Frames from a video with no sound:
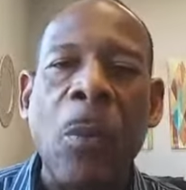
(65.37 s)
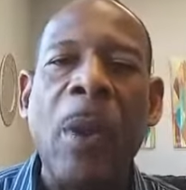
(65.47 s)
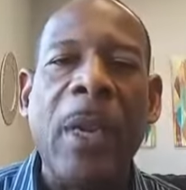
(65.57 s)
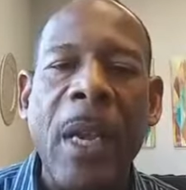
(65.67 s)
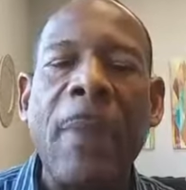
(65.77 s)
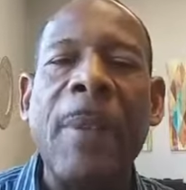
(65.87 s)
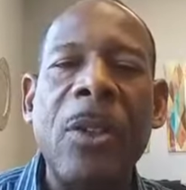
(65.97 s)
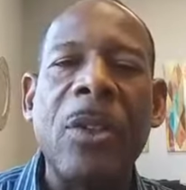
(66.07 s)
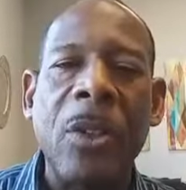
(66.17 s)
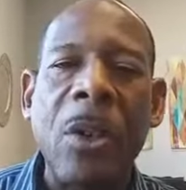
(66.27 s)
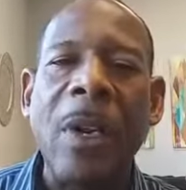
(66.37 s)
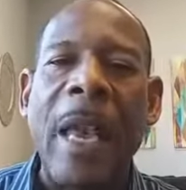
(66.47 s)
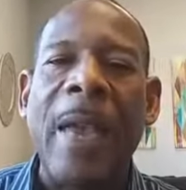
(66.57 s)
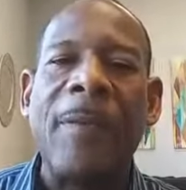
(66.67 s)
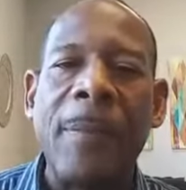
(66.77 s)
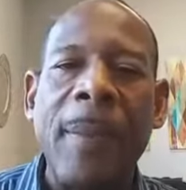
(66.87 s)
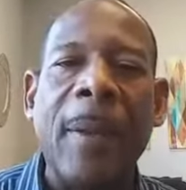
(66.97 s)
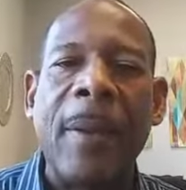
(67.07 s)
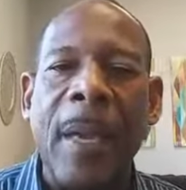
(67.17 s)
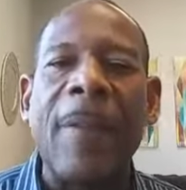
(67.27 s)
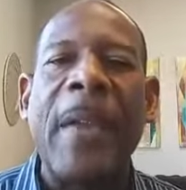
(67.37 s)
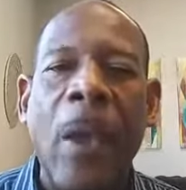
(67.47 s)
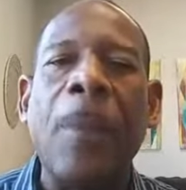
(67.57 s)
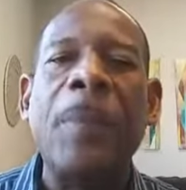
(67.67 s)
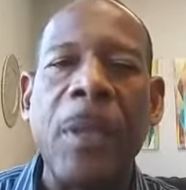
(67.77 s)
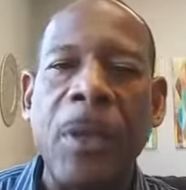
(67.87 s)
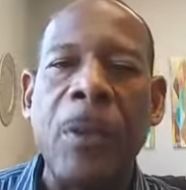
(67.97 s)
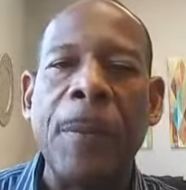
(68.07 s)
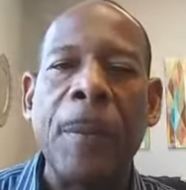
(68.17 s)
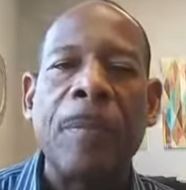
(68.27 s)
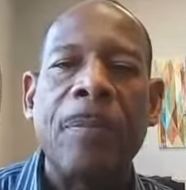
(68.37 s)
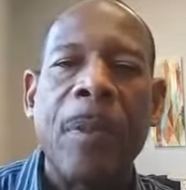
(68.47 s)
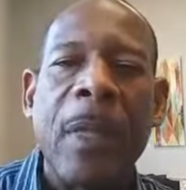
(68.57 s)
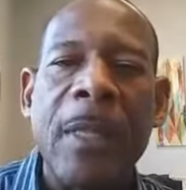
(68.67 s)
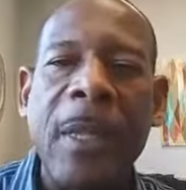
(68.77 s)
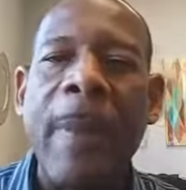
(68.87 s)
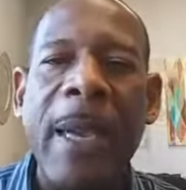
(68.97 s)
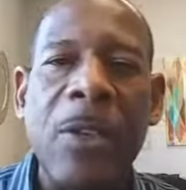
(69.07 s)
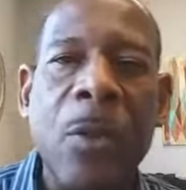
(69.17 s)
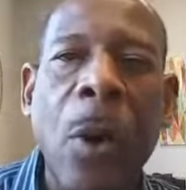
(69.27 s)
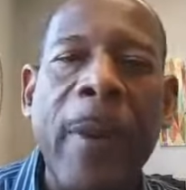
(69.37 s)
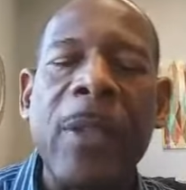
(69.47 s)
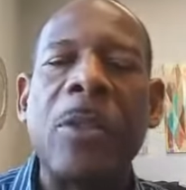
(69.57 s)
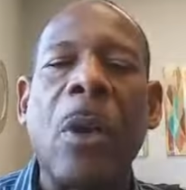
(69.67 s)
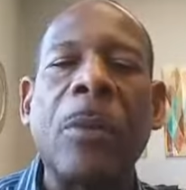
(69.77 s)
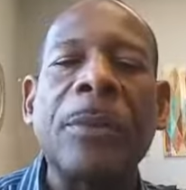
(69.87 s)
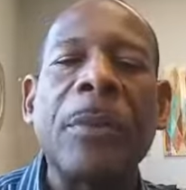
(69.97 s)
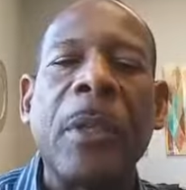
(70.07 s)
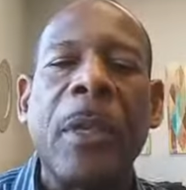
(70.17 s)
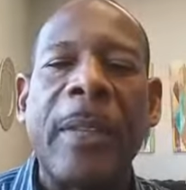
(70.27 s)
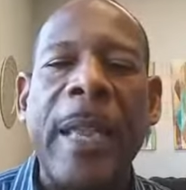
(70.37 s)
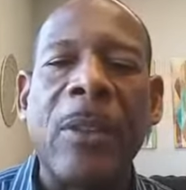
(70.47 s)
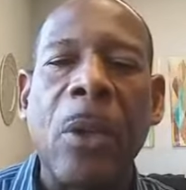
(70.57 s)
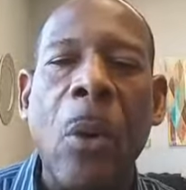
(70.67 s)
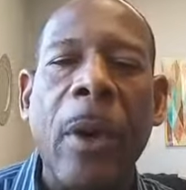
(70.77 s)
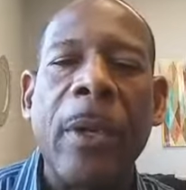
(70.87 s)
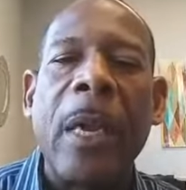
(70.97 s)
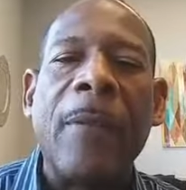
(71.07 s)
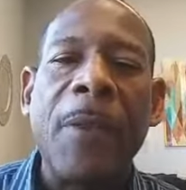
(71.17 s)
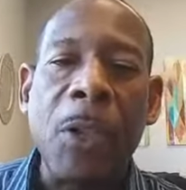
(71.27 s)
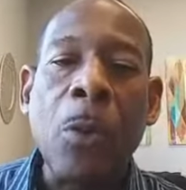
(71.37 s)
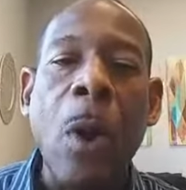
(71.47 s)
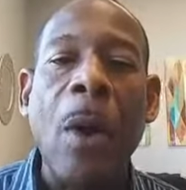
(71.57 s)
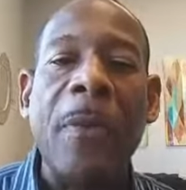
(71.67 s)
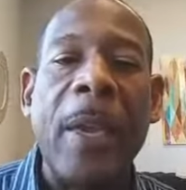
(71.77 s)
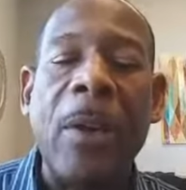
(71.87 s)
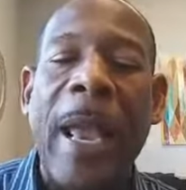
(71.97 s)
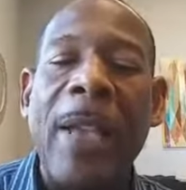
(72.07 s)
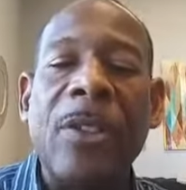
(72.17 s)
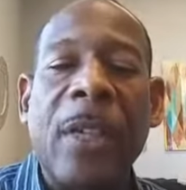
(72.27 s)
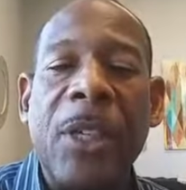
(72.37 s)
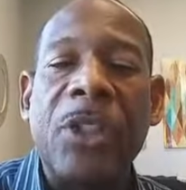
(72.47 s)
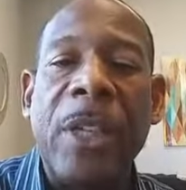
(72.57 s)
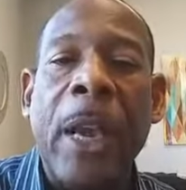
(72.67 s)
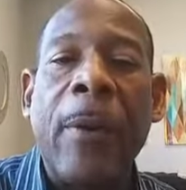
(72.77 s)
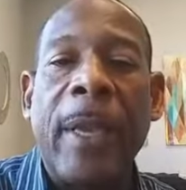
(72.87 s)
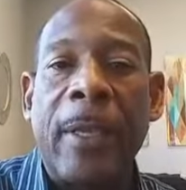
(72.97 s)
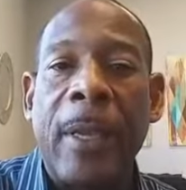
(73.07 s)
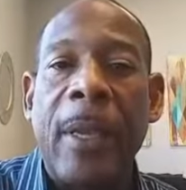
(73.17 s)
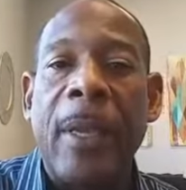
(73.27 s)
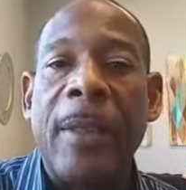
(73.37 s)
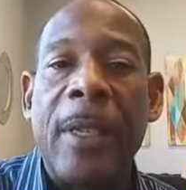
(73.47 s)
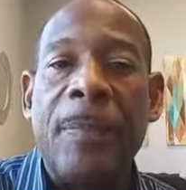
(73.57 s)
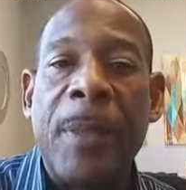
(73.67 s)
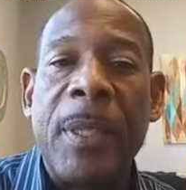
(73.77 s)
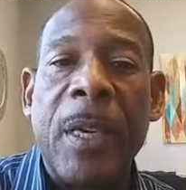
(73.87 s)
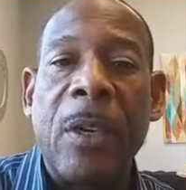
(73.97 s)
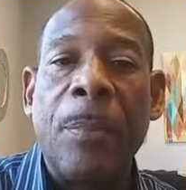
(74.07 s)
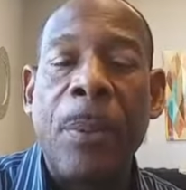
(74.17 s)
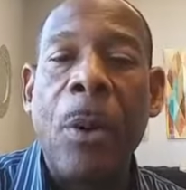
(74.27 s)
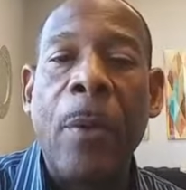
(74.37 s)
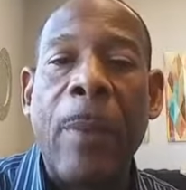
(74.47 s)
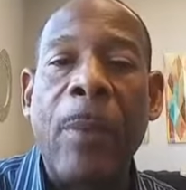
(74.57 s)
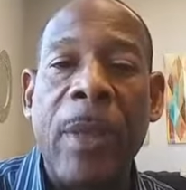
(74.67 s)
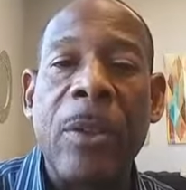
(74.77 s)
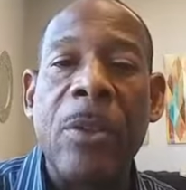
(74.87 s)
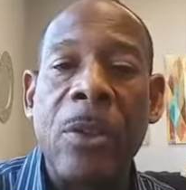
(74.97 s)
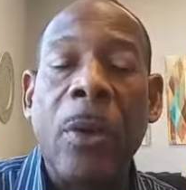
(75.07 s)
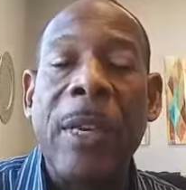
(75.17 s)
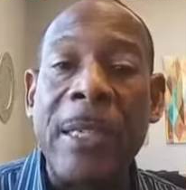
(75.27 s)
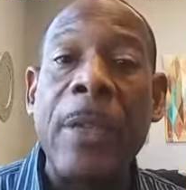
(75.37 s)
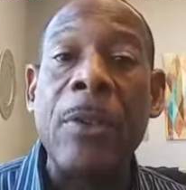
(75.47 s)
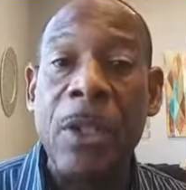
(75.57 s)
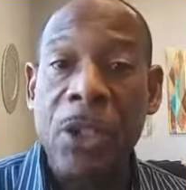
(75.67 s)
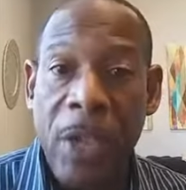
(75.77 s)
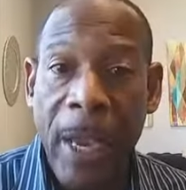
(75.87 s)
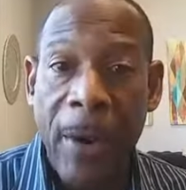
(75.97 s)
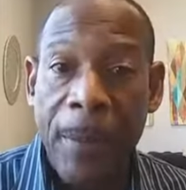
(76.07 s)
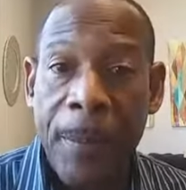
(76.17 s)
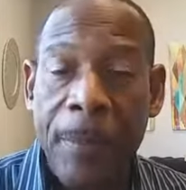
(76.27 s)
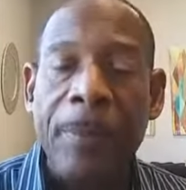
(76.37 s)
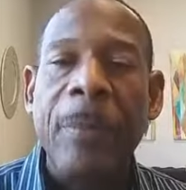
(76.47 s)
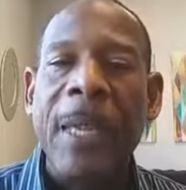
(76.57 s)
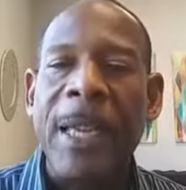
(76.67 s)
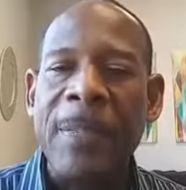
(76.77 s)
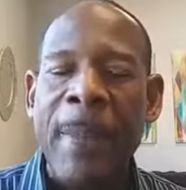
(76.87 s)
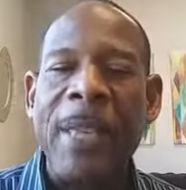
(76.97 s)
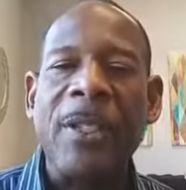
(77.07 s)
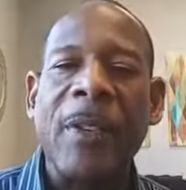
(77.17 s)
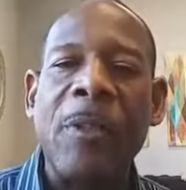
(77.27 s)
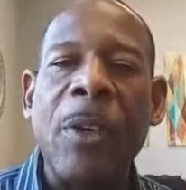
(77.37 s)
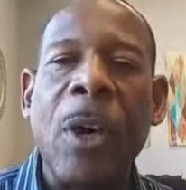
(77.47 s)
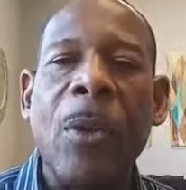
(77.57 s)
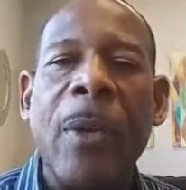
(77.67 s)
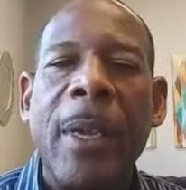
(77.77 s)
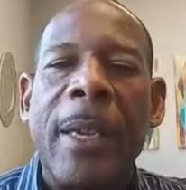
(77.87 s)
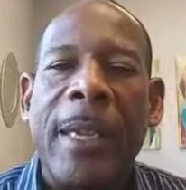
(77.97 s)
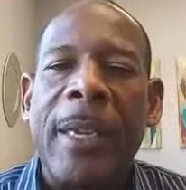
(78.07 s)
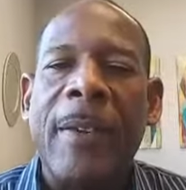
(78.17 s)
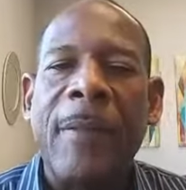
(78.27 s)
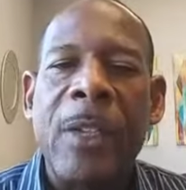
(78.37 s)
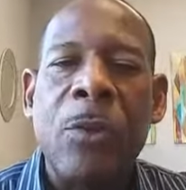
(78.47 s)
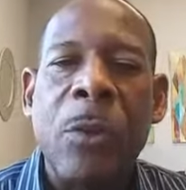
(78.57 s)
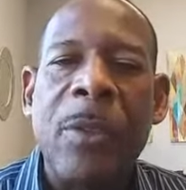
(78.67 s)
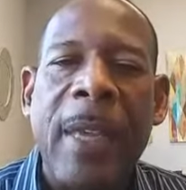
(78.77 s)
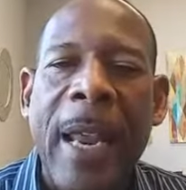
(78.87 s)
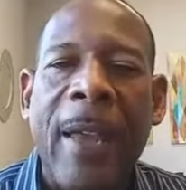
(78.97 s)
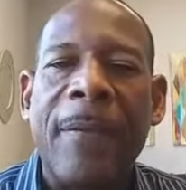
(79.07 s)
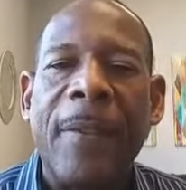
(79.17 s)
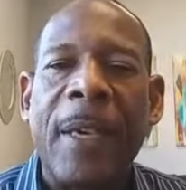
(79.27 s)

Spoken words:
want to come into your life and be of help to you as somebody's growing. So thank the Lord for you all that are actually sharing this particular program with others. So continue to share, especially if you know individuals that have,